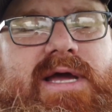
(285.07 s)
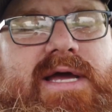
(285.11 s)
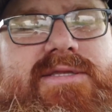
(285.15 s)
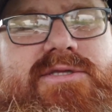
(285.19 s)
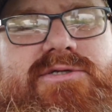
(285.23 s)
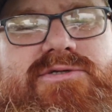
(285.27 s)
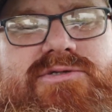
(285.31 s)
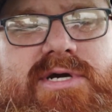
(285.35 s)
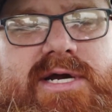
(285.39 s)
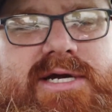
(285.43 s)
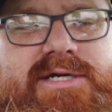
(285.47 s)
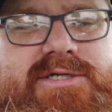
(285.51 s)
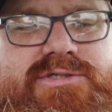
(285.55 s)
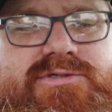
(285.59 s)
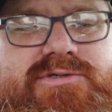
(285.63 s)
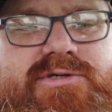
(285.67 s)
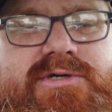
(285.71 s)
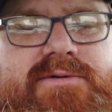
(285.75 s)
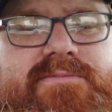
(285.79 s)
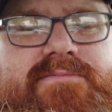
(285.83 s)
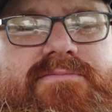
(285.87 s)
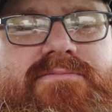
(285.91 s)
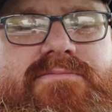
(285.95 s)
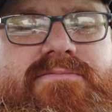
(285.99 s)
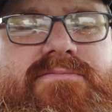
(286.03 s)
at the drag
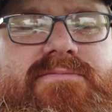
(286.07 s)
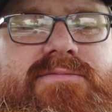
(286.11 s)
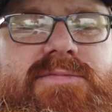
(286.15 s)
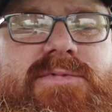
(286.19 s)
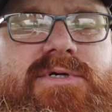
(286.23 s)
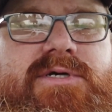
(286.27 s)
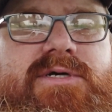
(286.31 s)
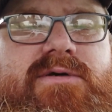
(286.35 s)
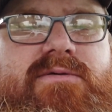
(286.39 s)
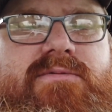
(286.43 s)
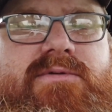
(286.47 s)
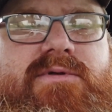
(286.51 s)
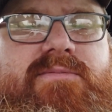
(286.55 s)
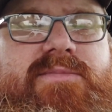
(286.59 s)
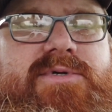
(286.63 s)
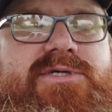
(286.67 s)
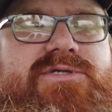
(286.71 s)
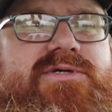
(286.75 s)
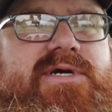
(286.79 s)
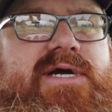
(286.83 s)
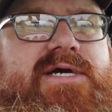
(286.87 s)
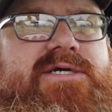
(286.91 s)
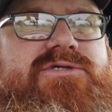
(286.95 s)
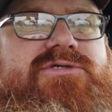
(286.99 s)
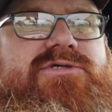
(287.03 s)
strip. They'll be
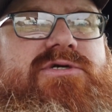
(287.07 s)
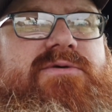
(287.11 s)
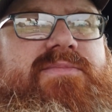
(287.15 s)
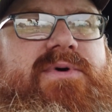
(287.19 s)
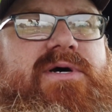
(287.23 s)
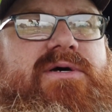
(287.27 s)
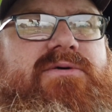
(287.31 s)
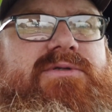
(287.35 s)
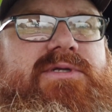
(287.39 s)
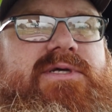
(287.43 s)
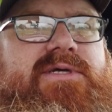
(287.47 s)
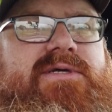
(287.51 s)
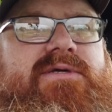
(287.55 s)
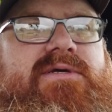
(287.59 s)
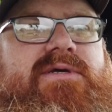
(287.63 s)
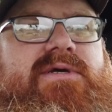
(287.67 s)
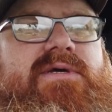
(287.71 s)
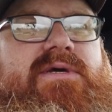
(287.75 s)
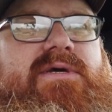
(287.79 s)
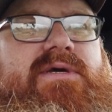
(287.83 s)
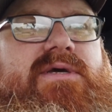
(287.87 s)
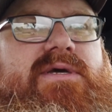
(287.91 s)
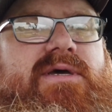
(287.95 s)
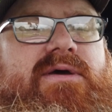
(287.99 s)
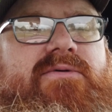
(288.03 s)
drag strip only.
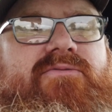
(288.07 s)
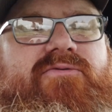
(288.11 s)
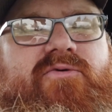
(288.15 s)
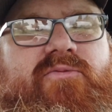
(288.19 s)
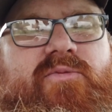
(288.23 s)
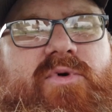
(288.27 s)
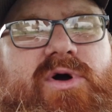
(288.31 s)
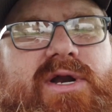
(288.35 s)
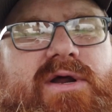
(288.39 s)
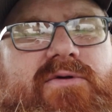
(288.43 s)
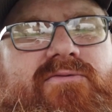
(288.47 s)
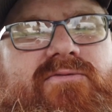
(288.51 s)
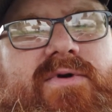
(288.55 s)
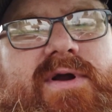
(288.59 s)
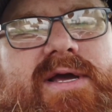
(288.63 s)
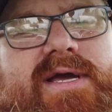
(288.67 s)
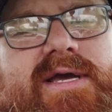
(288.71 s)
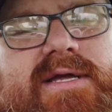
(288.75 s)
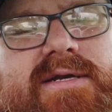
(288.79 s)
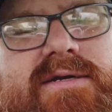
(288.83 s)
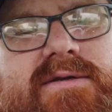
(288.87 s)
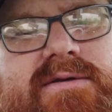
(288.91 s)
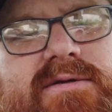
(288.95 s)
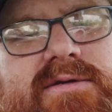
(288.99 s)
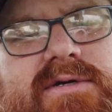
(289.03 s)
And from what I've
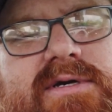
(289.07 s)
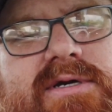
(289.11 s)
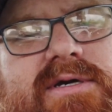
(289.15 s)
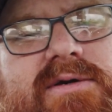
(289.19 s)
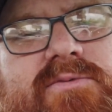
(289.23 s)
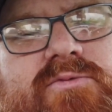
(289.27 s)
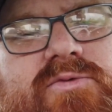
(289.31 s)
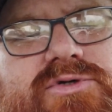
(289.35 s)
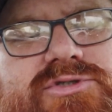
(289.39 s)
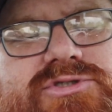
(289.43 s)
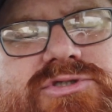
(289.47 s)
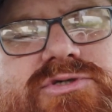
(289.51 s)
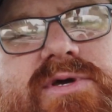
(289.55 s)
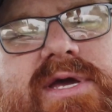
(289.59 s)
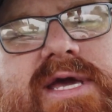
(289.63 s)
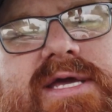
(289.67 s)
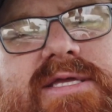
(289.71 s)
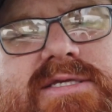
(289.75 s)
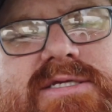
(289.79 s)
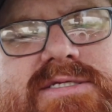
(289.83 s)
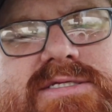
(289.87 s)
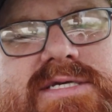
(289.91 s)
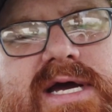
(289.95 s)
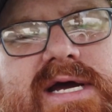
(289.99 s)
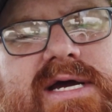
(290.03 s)
read, once you
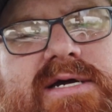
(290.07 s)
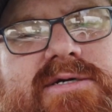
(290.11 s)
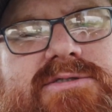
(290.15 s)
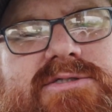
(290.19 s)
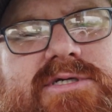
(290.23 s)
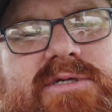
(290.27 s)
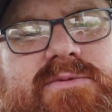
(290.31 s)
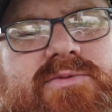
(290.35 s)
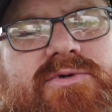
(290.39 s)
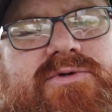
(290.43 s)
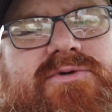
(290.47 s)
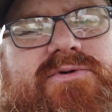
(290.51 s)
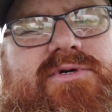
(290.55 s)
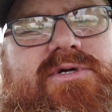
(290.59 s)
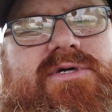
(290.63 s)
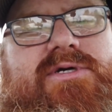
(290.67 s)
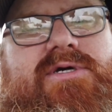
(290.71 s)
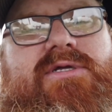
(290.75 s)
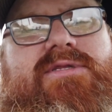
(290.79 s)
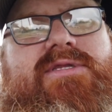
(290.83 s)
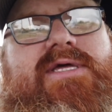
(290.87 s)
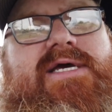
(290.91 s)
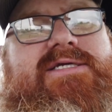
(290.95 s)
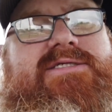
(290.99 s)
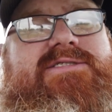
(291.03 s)
heat the tires up real
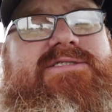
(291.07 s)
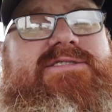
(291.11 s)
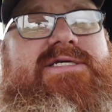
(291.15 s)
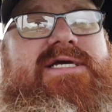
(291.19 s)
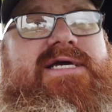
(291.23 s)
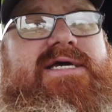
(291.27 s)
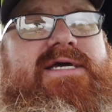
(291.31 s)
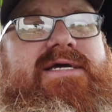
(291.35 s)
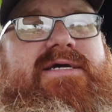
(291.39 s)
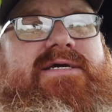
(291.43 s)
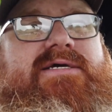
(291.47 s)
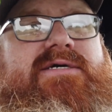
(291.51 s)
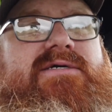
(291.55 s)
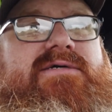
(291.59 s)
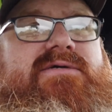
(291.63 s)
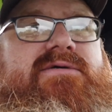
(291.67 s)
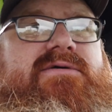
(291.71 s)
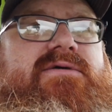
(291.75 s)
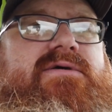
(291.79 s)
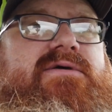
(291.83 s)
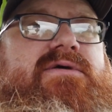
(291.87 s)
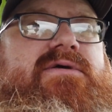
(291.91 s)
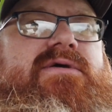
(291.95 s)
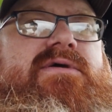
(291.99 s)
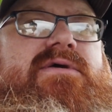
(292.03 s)
good, they stick.
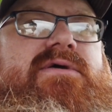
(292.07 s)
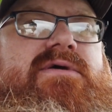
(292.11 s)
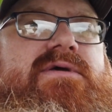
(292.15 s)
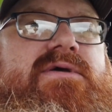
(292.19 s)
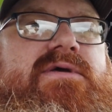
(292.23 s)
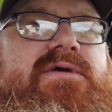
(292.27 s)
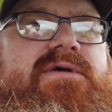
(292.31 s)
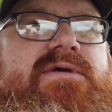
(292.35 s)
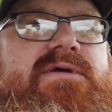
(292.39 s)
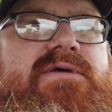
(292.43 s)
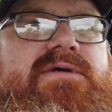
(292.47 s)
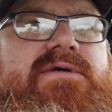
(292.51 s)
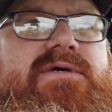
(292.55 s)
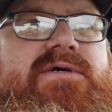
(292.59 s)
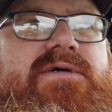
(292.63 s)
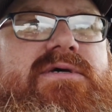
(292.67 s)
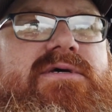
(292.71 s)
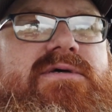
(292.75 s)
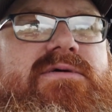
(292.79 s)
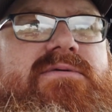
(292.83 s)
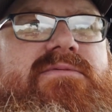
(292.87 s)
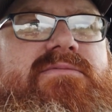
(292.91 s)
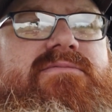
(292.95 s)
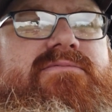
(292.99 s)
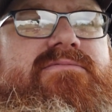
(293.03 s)

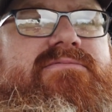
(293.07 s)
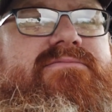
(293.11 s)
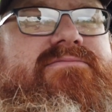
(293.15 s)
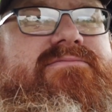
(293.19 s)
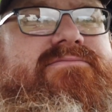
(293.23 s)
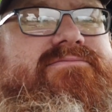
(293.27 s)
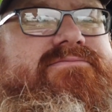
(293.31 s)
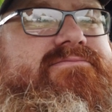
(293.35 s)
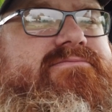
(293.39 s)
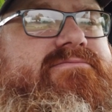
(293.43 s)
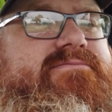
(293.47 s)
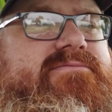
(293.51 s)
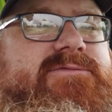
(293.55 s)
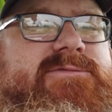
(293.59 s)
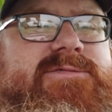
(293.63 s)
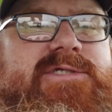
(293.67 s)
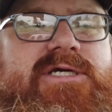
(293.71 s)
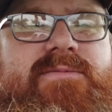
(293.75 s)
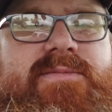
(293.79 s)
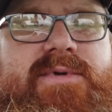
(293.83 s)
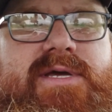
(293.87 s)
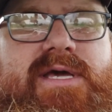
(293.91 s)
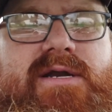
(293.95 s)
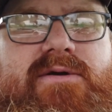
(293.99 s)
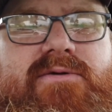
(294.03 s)

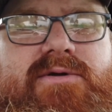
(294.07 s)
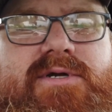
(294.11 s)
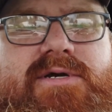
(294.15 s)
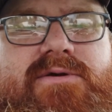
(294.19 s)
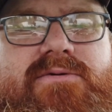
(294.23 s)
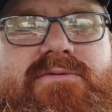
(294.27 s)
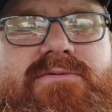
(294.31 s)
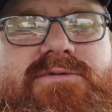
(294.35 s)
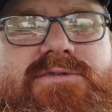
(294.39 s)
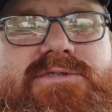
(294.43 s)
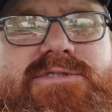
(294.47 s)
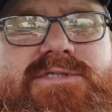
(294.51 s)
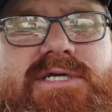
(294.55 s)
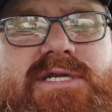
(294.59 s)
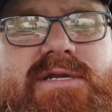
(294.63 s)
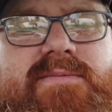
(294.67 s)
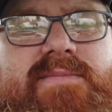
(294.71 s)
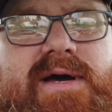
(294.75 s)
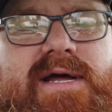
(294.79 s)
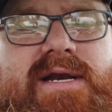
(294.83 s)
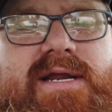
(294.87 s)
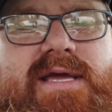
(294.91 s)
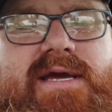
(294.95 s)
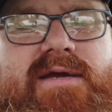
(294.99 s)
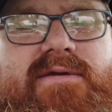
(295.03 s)
I mean, I don't know. Does
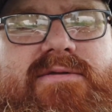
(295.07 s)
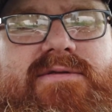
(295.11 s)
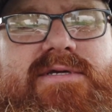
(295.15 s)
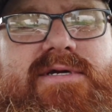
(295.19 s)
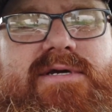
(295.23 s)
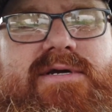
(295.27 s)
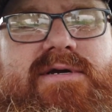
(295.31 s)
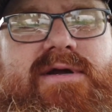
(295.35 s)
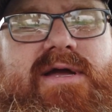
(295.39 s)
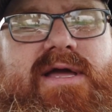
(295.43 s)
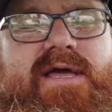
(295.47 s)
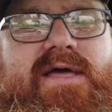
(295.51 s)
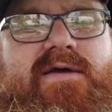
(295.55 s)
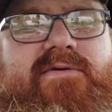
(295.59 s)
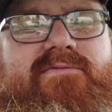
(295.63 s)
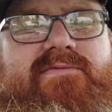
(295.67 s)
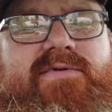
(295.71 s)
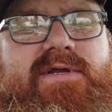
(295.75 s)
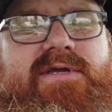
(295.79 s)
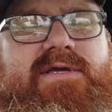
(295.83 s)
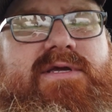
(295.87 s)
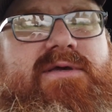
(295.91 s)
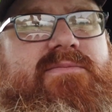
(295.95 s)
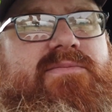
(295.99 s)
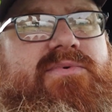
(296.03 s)
anybody out there have
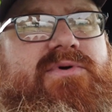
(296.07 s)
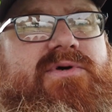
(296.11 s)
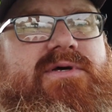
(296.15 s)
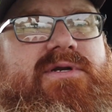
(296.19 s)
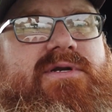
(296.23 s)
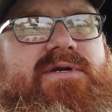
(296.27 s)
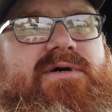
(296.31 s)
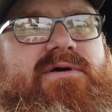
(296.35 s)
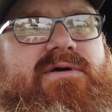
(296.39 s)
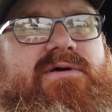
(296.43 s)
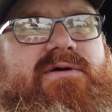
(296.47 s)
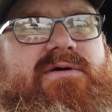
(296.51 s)
any input